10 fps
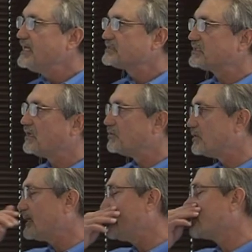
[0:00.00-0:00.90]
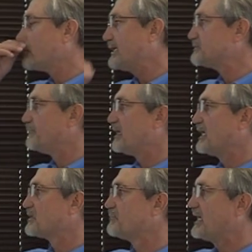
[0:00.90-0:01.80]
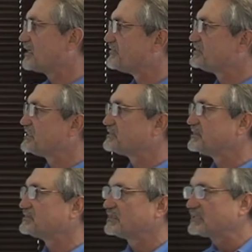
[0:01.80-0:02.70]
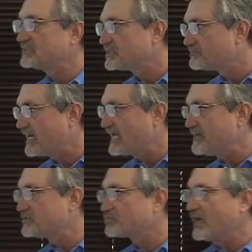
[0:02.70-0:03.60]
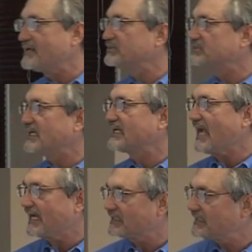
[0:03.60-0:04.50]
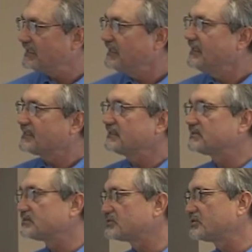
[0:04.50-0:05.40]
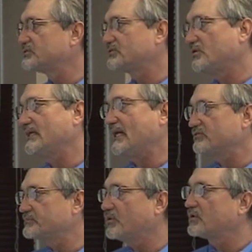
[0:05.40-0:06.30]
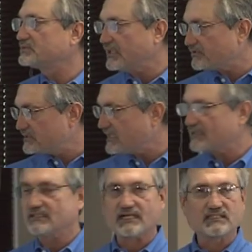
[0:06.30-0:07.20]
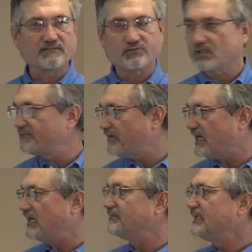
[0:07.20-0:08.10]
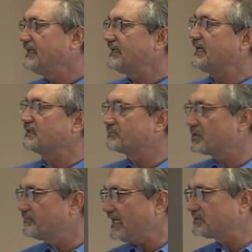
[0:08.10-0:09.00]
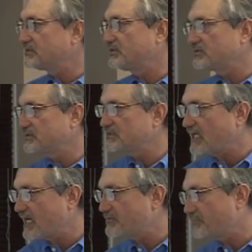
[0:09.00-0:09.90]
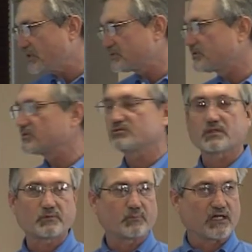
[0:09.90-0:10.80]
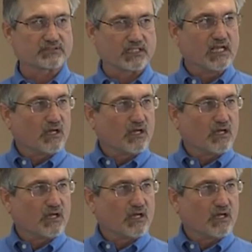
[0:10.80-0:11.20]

So uh, Ray's autobiography says, he starts out, he says, "My name is Raymond J. Gagne. This is a true story. I was born January tenth, nineteen forty-five in Attleboro, Massachusetts, and I am a person with cerebral palsy."